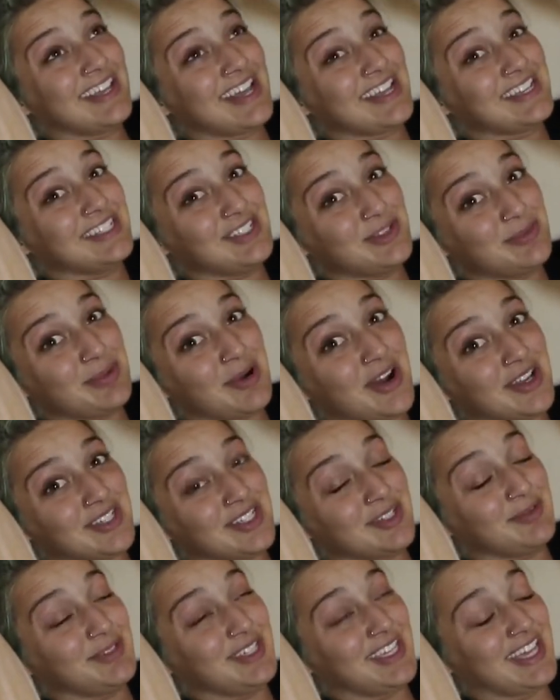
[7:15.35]
as you
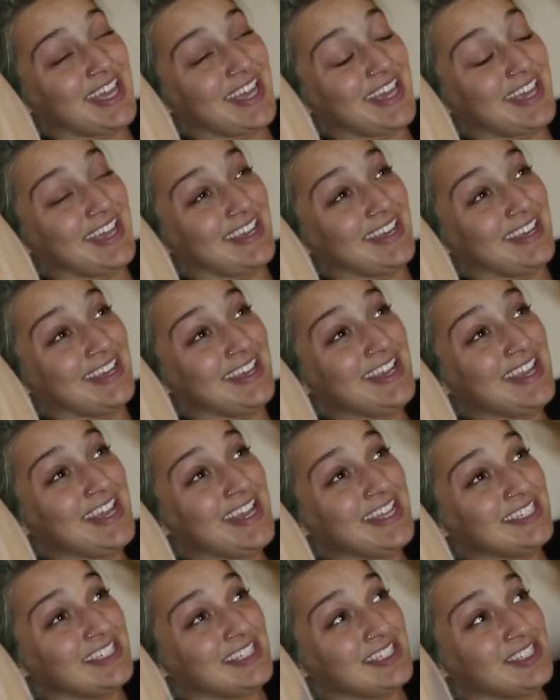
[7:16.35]
possibly can
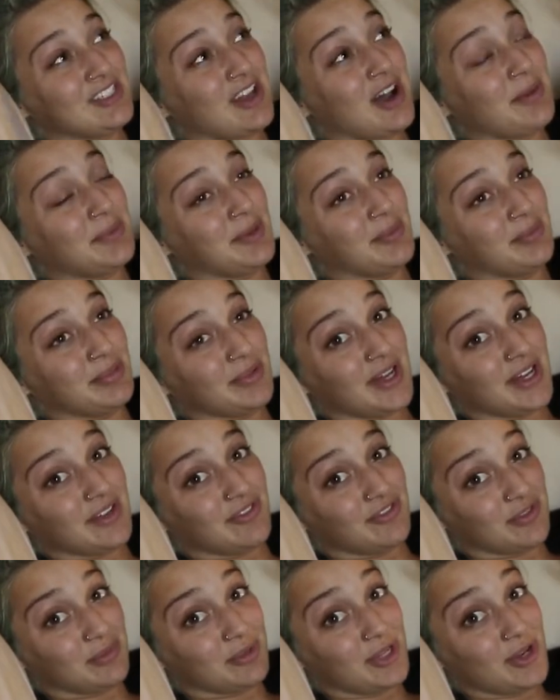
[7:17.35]
to stop the
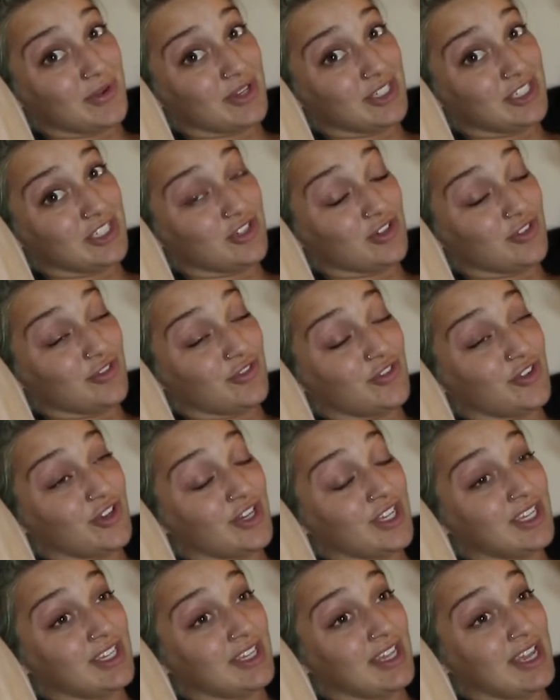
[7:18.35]
blood from going to your
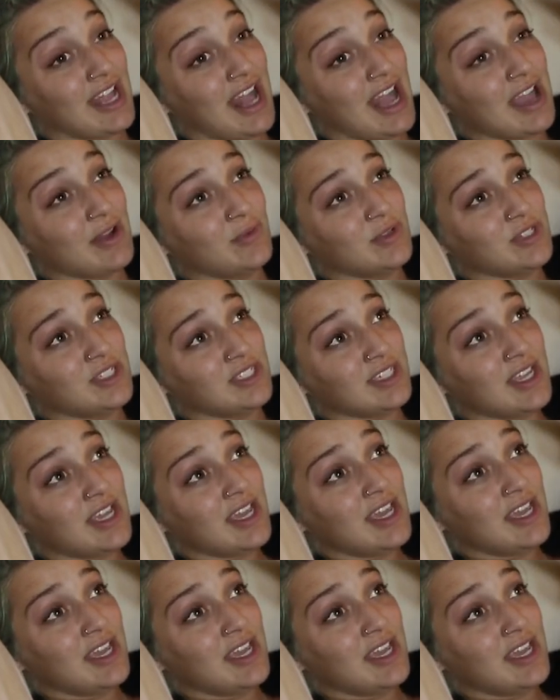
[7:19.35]
foot. Like, it was